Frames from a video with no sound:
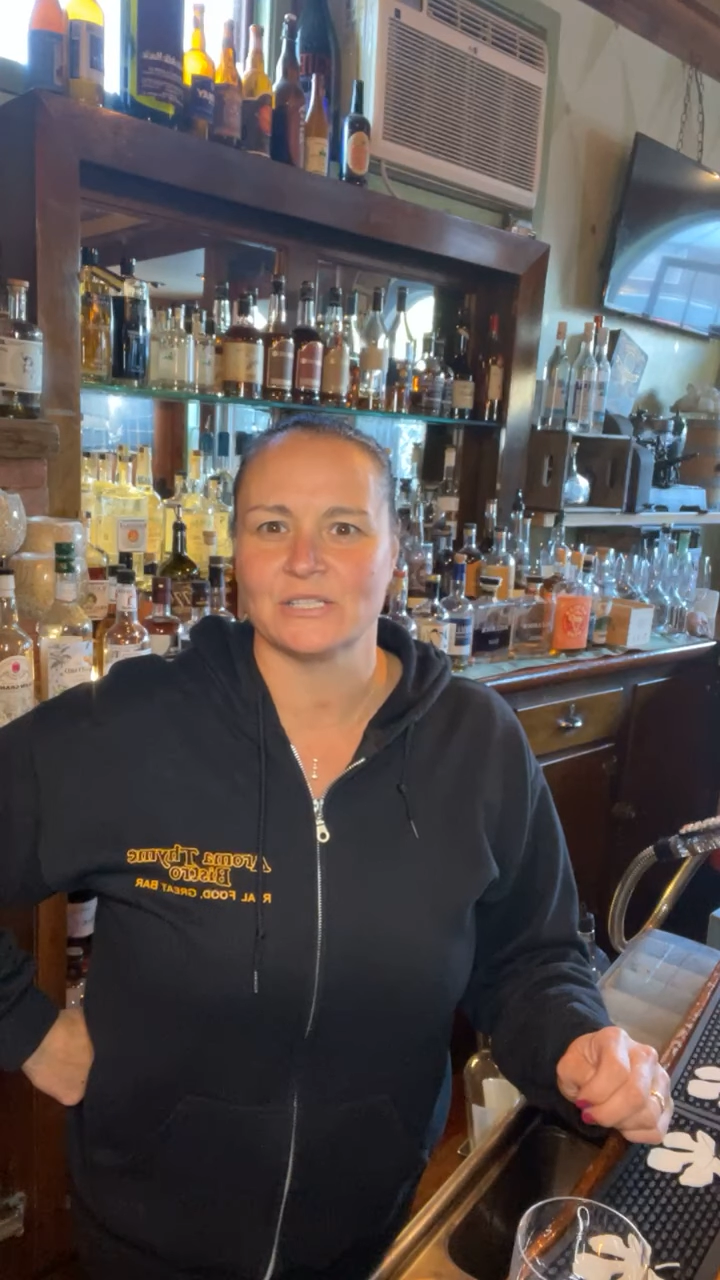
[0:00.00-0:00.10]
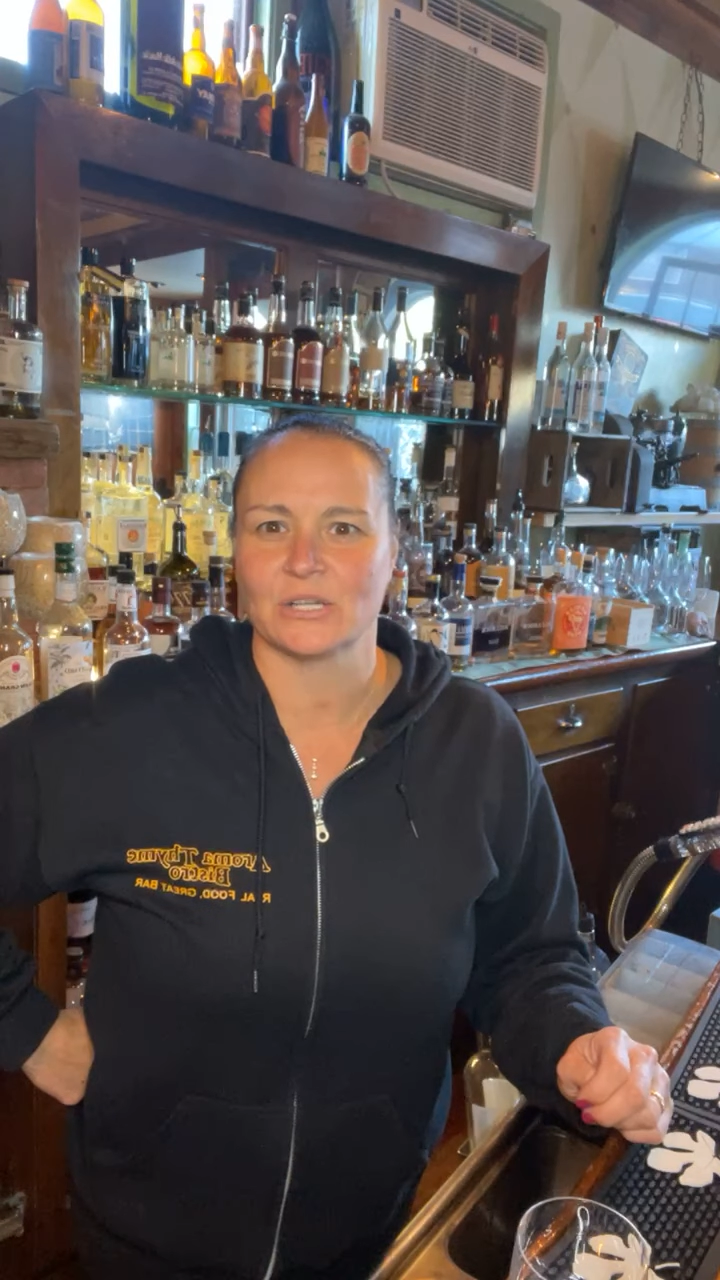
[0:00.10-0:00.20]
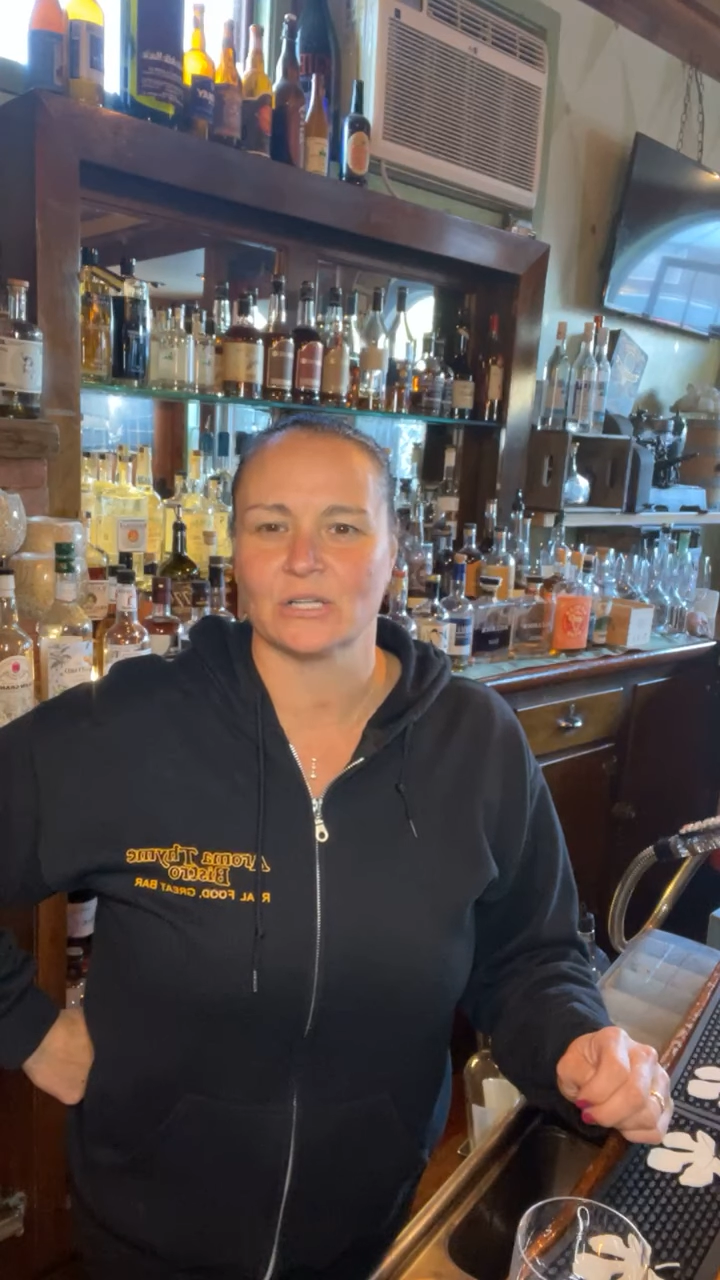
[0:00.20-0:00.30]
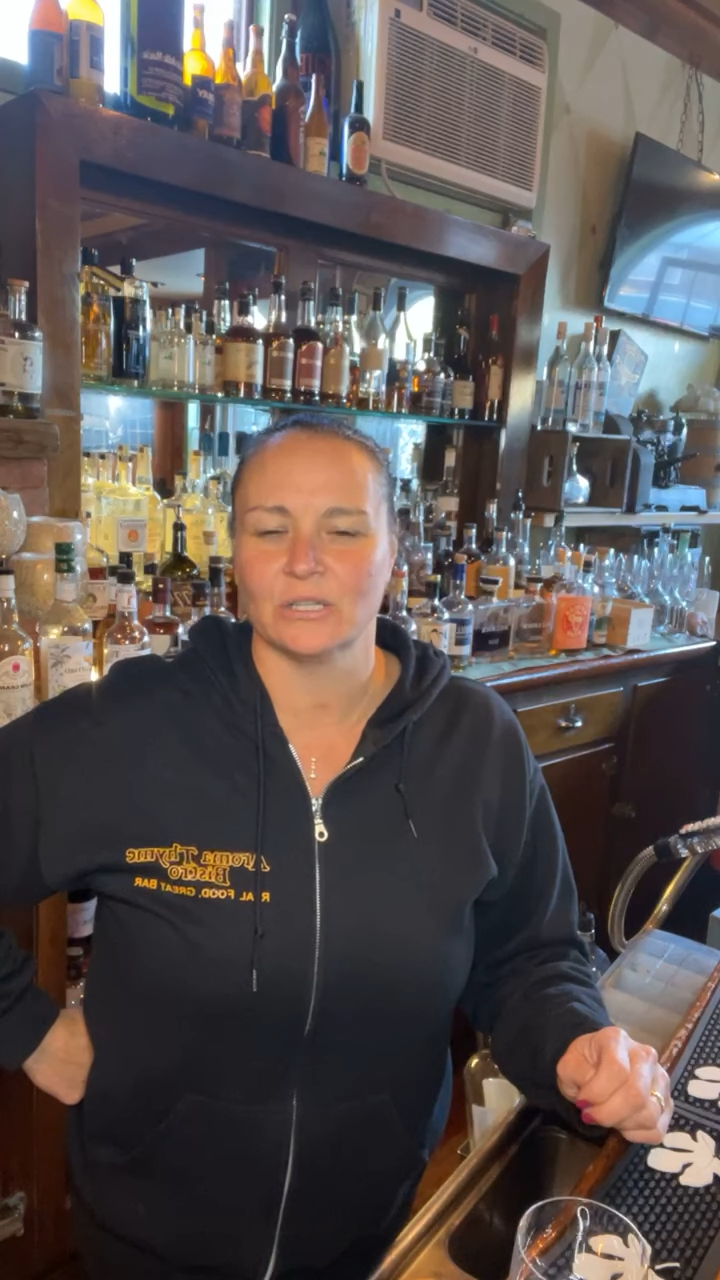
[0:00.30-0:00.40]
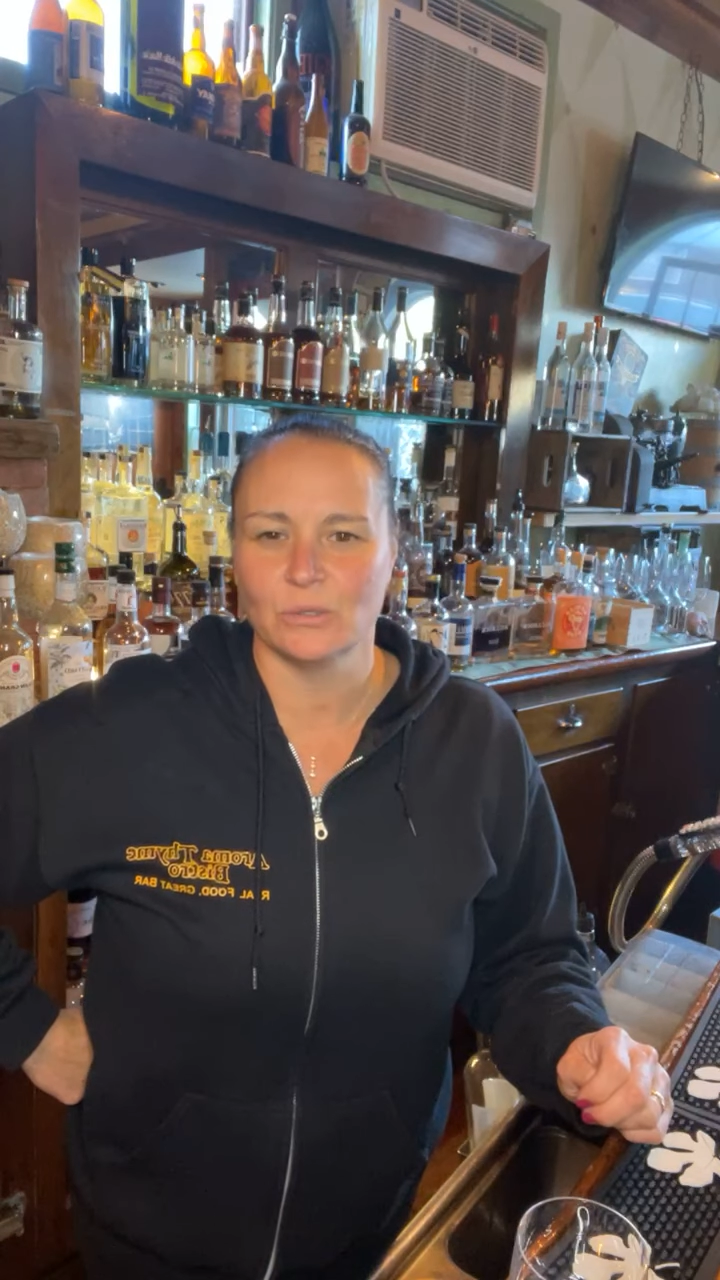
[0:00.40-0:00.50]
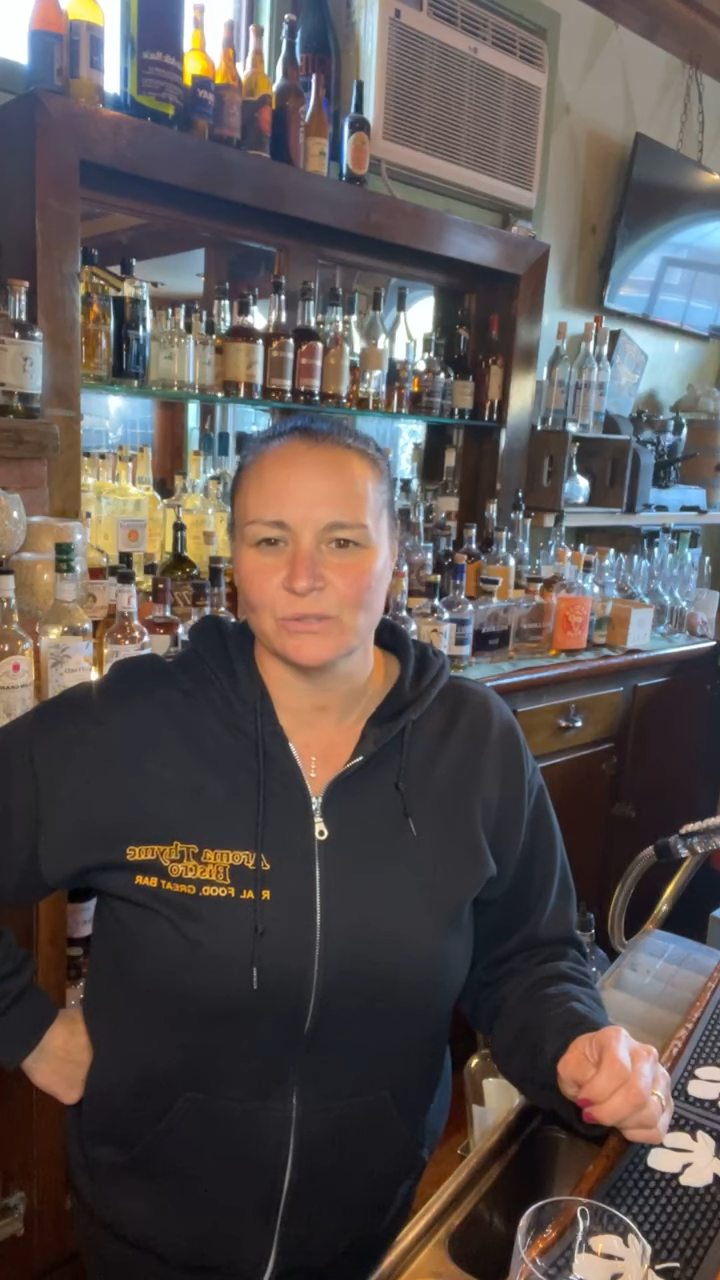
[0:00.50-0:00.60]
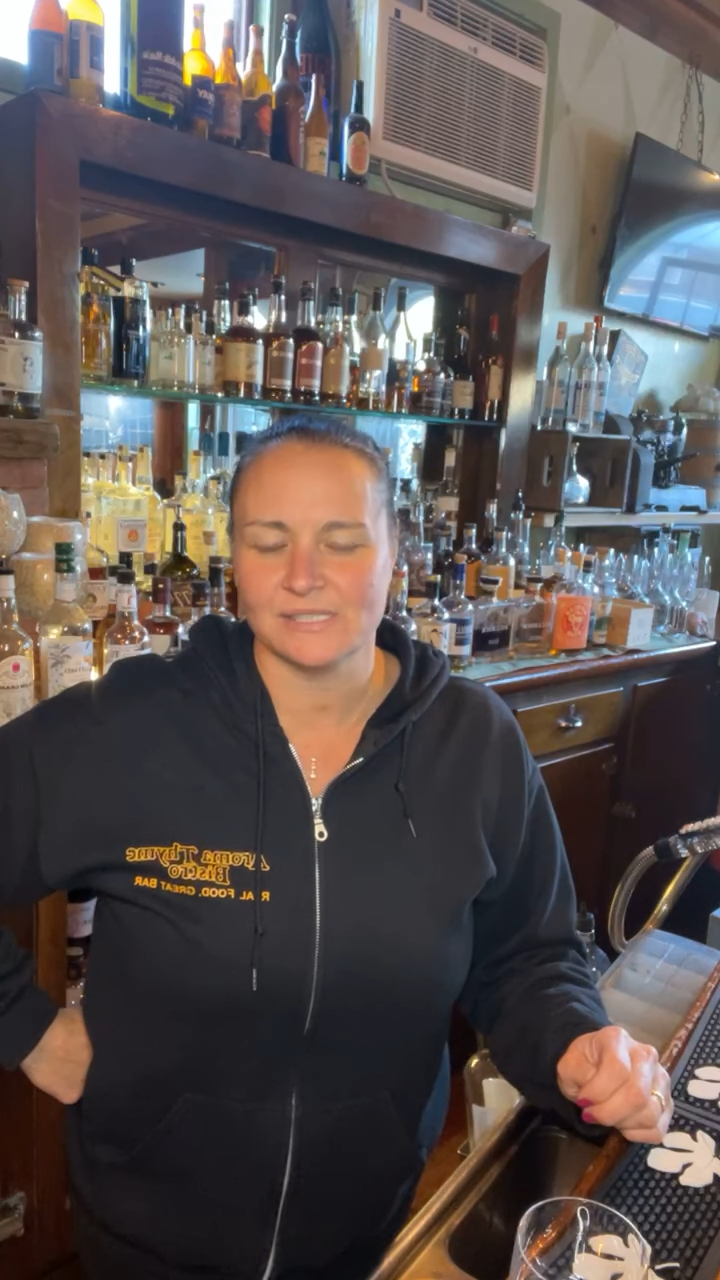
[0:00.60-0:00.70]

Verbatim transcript: to close